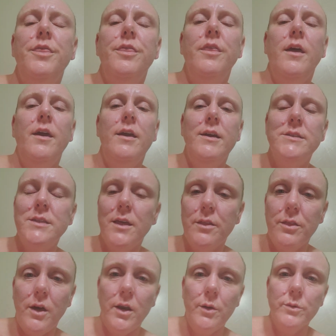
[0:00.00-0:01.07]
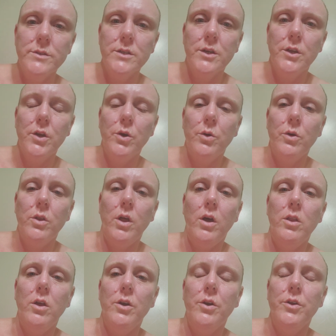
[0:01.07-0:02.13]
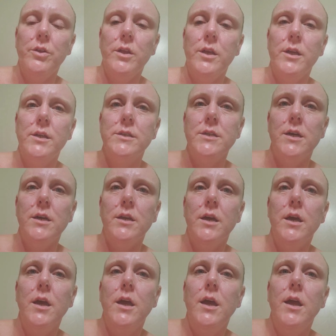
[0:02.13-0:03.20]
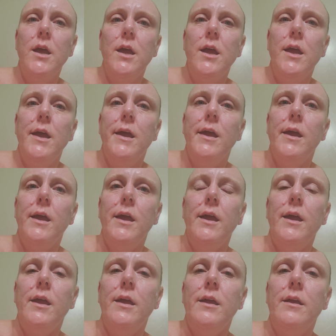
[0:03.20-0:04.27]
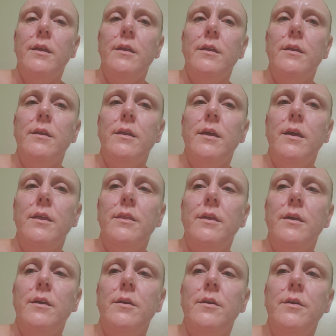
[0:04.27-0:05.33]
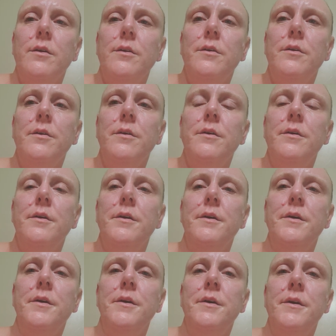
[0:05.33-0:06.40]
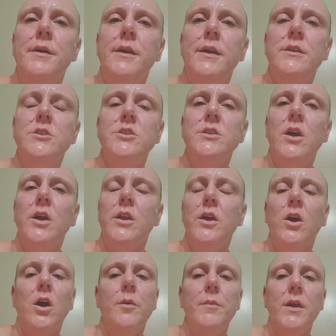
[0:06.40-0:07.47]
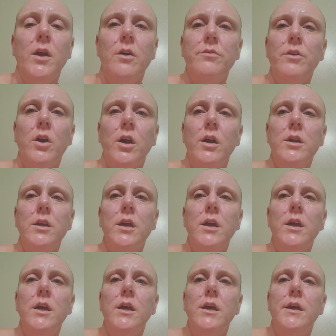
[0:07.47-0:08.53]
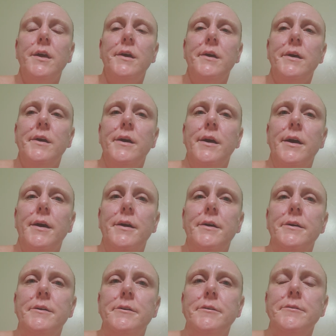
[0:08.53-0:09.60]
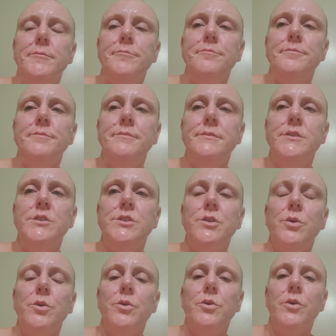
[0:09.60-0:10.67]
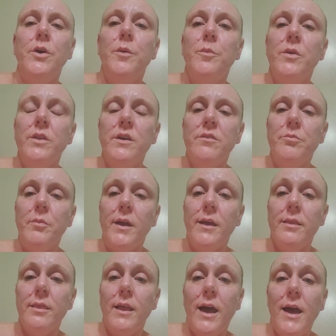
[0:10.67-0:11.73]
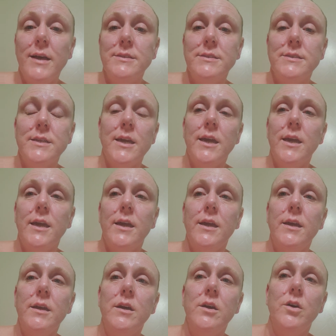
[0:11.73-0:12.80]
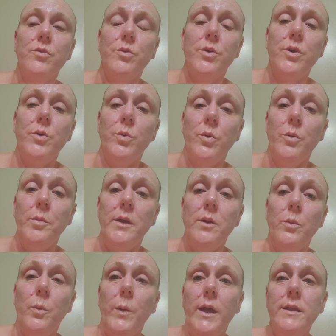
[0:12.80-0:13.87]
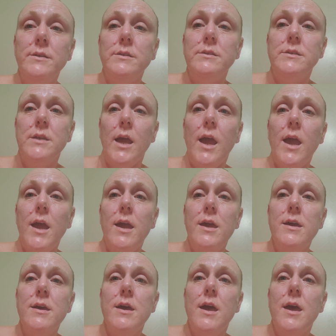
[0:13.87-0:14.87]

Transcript: I guess I thought it was going to go a lot longer than it did, and I think it just kind of caught me off guard. So I believe my last day of work will be Wednesday.